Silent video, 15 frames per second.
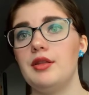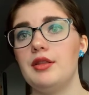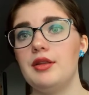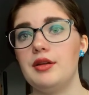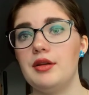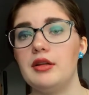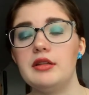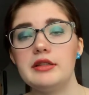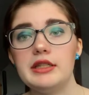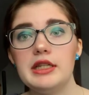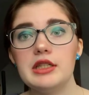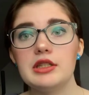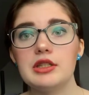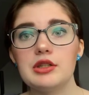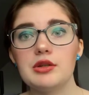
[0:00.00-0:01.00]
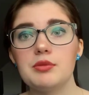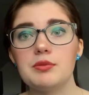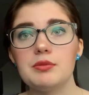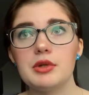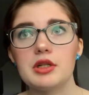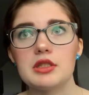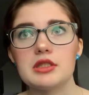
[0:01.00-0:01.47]
the leader
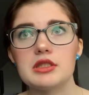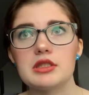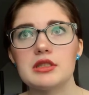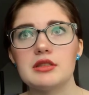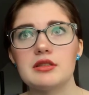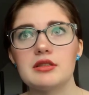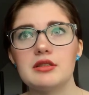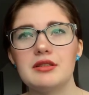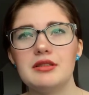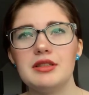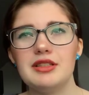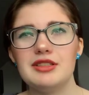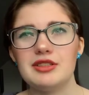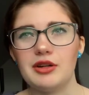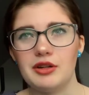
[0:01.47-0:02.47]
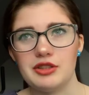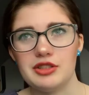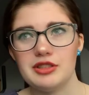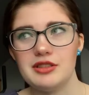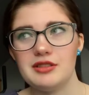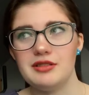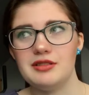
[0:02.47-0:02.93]
person the
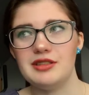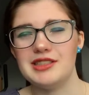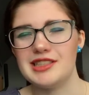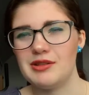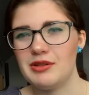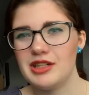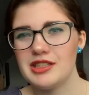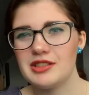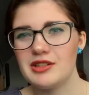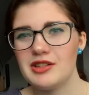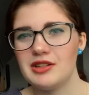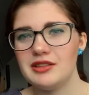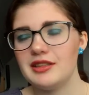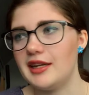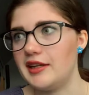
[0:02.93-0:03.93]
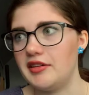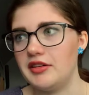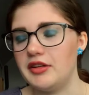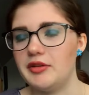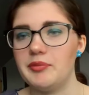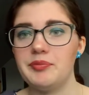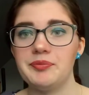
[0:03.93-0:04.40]
sergeant is that what it's called I don't
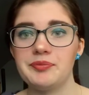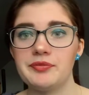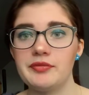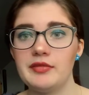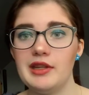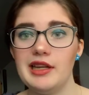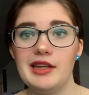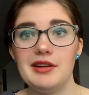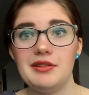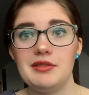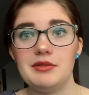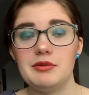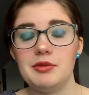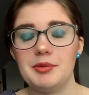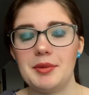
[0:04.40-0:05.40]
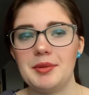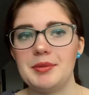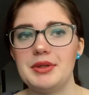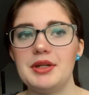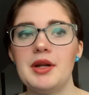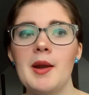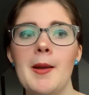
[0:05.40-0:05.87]
know I don't
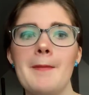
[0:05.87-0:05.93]
remember